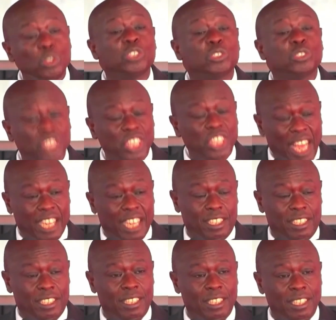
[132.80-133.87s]
huge
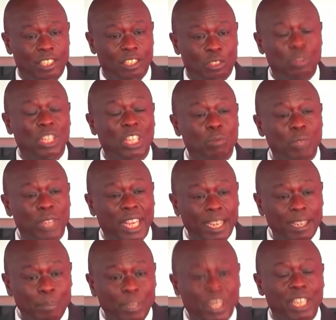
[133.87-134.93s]
societies
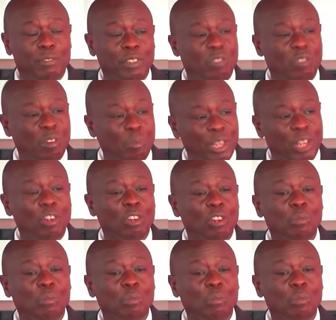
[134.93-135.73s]
so that we can benefit